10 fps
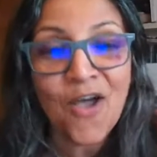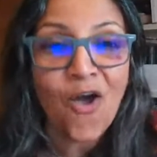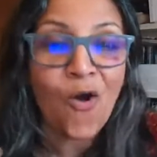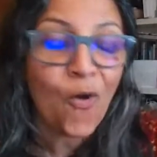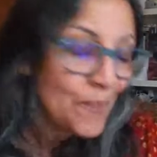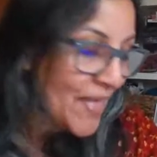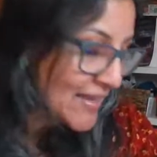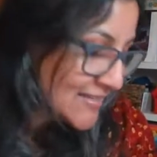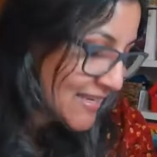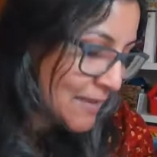Hope
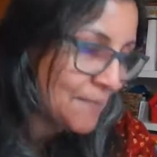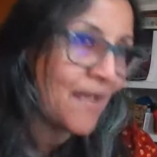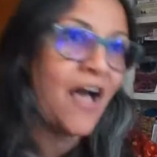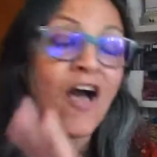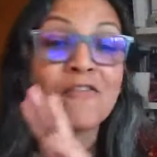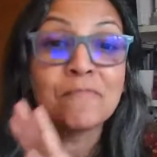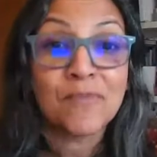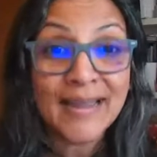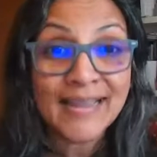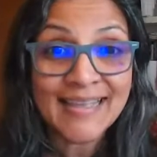that tip of
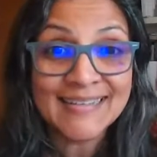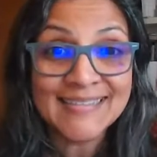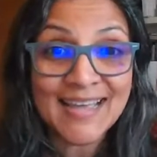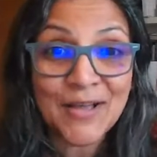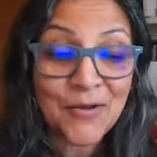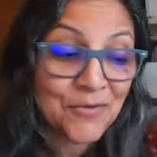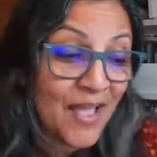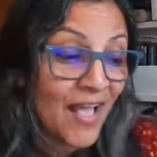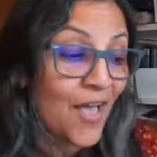breaking it down,